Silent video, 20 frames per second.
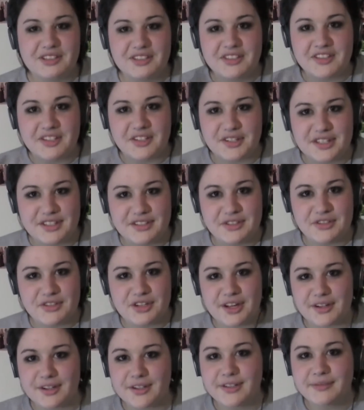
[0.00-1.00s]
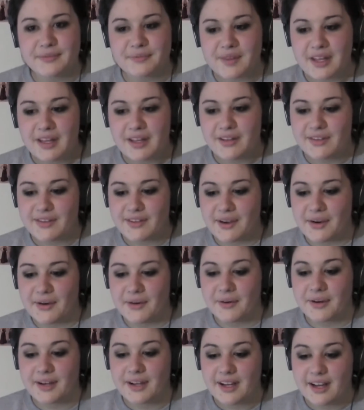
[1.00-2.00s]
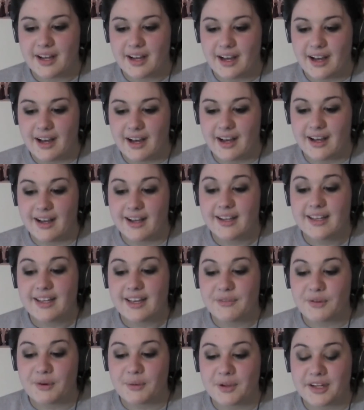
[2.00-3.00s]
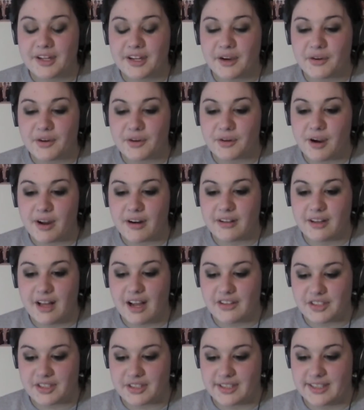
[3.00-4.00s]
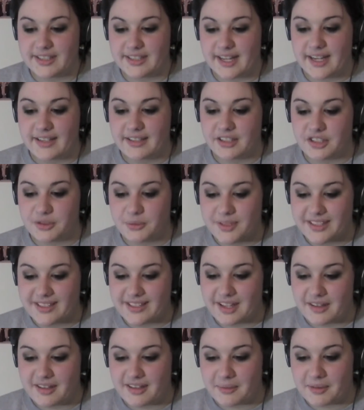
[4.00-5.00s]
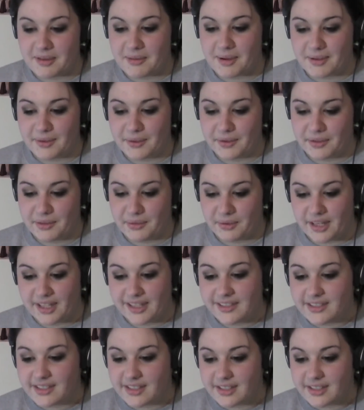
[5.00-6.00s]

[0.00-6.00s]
just series in general. So, if we want to go chronologically, Dan, did you want to say something about Lord of the Rings?